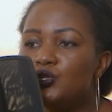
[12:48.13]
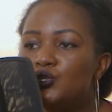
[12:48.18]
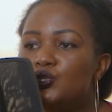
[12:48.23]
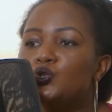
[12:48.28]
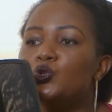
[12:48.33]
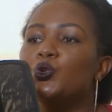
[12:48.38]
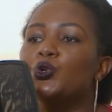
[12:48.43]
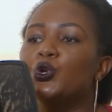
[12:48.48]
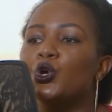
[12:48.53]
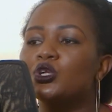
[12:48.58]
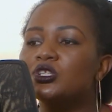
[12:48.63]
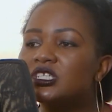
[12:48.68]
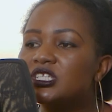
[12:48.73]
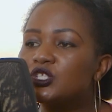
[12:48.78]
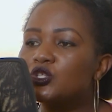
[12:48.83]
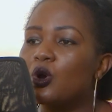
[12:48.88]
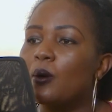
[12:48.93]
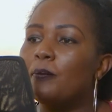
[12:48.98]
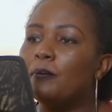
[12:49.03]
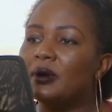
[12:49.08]
Do not
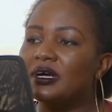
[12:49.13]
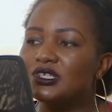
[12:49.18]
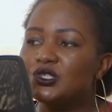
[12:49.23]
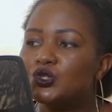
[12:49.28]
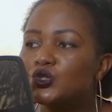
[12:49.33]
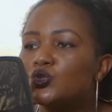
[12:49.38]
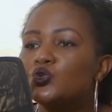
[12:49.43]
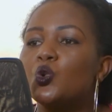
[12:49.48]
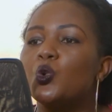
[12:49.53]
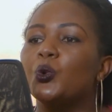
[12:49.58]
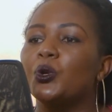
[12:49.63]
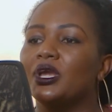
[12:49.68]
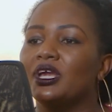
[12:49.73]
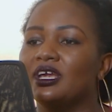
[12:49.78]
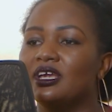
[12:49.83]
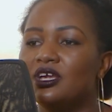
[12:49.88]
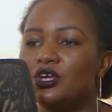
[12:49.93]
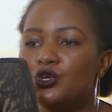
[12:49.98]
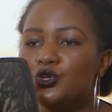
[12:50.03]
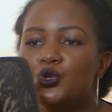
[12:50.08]
stop
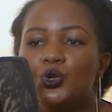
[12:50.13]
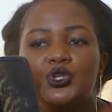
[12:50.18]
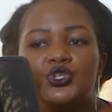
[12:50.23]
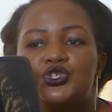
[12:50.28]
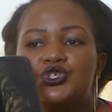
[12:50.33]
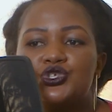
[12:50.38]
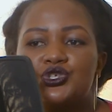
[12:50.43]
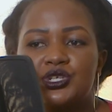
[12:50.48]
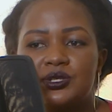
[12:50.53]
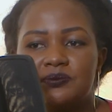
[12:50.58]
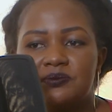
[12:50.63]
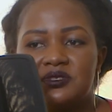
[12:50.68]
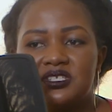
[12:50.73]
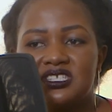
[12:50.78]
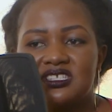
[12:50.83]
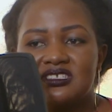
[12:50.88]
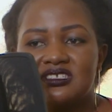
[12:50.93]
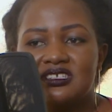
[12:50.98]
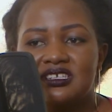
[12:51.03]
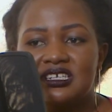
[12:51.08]
pursuing your
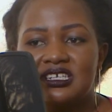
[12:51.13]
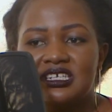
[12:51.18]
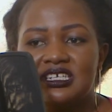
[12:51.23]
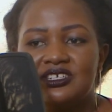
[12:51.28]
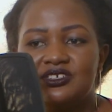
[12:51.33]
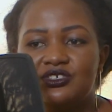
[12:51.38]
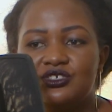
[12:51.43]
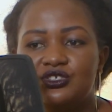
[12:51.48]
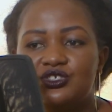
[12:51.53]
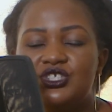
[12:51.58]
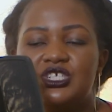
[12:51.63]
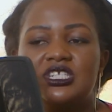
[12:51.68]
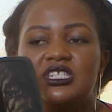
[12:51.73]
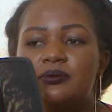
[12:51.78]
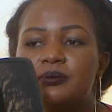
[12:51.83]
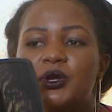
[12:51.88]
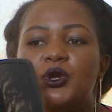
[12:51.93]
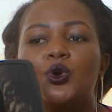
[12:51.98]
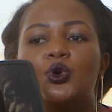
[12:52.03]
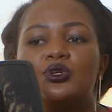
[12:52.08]
dreams
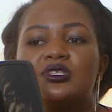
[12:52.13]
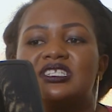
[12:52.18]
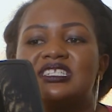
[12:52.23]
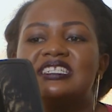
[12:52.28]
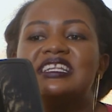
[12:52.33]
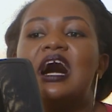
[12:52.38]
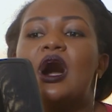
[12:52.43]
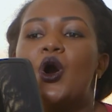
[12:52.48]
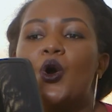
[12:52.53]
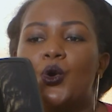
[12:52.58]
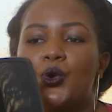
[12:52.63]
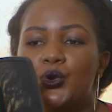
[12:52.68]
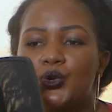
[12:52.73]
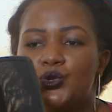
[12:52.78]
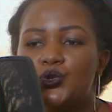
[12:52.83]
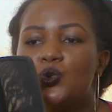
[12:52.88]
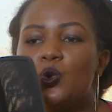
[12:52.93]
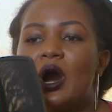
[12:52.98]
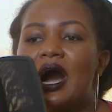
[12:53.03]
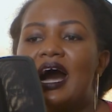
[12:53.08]
just because now
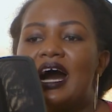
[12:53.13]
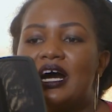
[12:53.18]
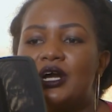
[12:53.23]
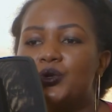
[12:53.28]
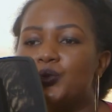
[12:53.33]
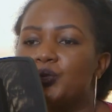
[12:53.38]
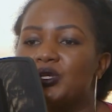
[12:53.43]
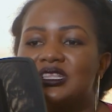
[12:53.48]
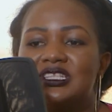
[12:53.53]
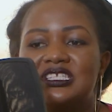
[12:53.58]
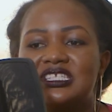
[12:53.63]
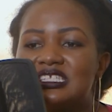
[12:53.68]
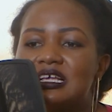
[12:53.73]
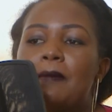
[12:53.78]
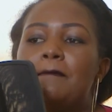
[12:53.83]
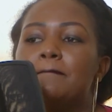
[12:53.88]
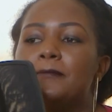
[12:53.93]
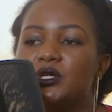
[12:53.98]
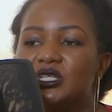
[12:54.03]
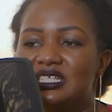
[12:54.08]
you are with
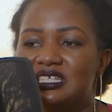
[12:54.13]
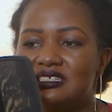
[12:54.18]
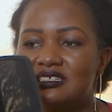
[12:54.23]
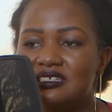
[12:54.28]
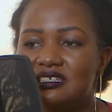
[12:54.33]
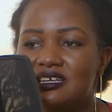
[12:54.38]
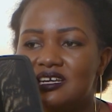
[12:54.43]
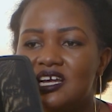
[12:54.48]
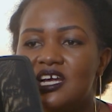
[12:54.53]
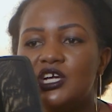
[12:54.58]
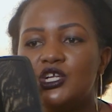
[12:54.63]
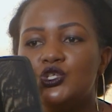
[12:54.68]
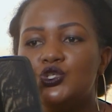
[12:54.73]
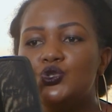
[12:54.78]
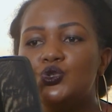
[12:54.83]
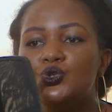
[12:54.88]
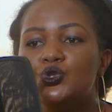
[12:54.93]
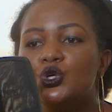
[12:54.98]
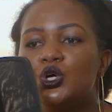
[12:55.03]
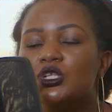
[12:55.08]
somebody.
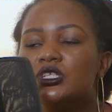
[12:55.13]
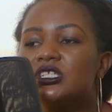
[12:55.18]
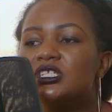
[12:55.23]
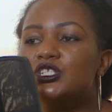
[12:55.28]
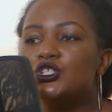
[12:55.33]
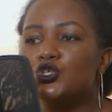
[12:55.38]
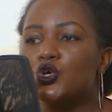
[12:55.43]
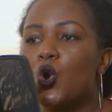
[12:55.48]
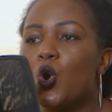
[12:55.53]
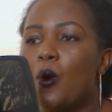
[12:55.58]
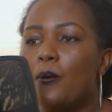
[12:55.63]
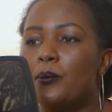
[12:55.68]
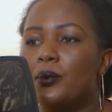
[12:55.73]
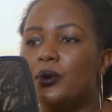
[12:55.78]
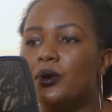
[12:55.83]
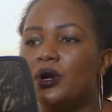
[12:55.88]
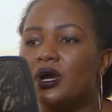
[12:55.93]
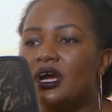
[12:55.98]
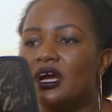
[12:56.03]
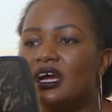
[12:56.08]
Do not stop
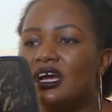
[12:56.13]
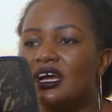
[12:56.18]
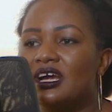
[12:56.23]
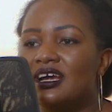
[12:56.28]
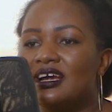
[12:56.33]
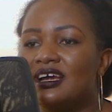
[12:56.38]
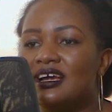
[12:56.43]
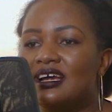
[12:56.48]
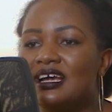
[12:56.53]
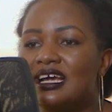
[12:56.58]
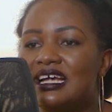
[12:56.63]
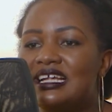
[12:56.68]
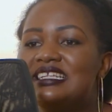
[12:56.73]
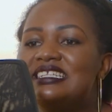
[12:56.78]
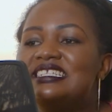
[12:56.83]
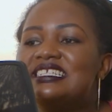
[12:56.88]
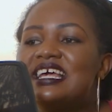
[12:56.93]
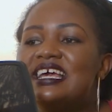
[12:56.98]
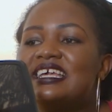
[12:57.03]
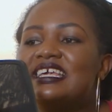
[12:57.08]

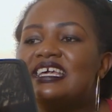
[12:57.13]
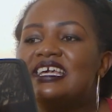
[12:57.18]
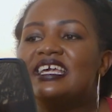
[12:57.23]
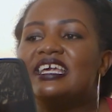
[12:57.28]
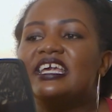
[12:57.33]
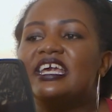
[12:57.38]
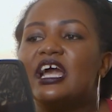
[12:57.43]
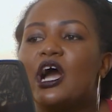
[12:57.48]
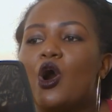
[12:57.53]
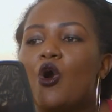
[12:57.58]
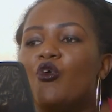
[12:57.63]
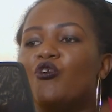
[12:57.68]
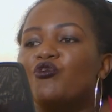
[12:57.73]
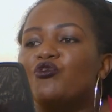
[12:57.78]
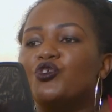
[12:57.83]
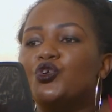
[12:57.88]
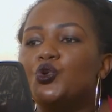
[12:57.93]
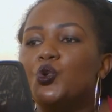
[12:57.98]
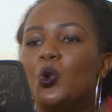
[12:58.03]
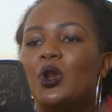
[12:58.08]
taking care
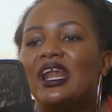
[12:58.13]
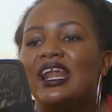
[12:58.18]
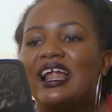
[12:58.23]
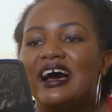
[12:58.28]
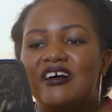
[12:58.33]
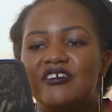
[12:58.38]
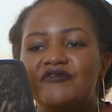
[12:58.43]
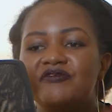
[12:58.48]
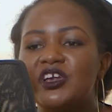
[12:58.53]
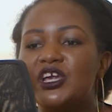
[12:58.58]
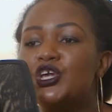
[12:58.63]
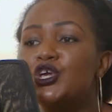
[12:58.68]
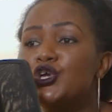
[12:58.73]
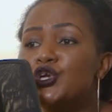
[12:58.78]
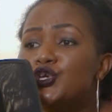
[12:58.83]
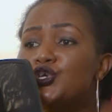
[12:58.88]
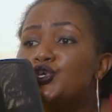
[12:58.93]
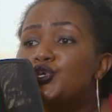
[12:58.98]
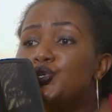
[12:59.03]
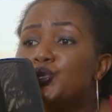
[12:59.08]
of you, loving
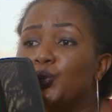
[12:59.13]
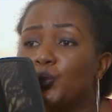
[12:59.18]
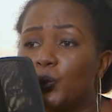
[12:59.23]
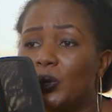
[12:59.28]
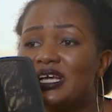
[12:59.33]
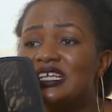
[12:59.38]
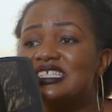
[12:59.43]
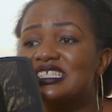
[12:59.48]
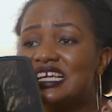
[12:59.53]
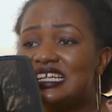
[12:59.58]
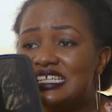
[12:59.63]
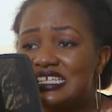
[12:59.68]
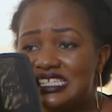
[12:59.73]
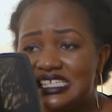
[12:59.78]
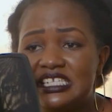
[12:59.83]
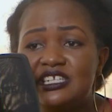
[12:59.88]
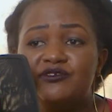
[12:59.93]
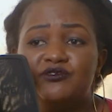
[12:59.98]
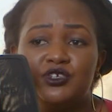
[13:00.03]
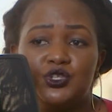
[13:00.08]
you as an
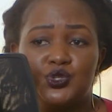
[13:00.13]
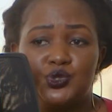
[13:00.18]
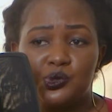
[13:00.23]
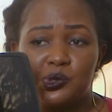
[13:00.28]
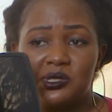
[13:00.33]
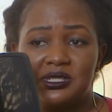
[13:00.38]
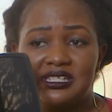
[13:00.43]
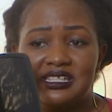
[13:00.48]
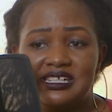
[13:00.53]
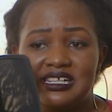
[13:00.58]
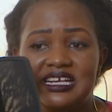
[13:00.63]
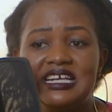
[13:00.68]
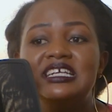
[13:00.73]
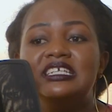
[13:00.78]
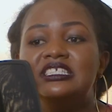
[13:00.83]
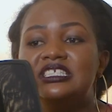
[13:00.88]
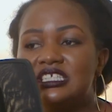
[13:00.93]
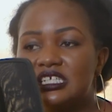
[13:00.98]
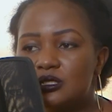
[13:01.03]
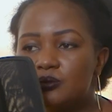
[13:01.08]
individual
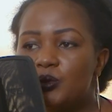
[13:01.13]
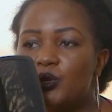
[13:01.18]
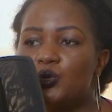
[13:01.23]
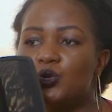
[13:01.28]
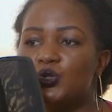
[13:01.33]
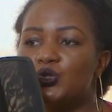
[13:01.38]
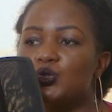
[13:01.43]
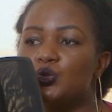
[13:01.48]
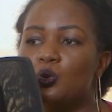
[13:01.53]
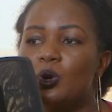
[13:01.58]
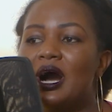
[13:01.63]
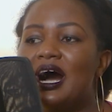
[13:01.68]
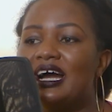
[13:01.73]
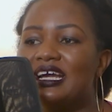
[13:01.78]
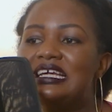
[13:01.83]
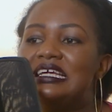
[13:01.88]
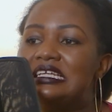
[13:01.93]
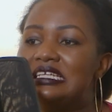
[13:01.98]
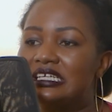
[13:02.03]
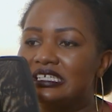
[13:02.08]
just because you are
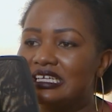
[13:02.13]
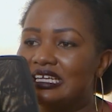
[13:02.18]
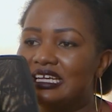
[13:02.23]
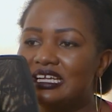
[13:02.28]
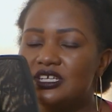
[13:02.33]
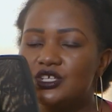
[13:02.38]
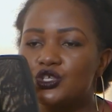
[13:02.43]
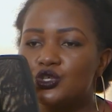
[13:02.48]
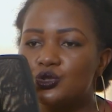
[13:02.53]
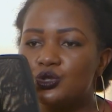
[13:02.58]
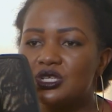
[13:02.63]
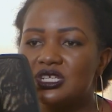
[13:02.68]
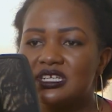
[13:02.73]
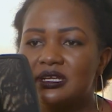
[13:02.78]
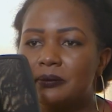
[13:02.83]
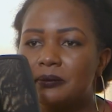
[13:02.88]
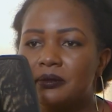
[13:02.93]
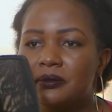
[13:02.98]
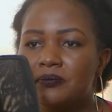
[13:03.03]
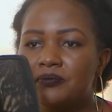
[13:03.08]
in a
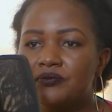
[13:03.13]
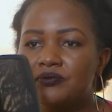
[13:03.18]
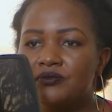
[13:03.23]
relationship.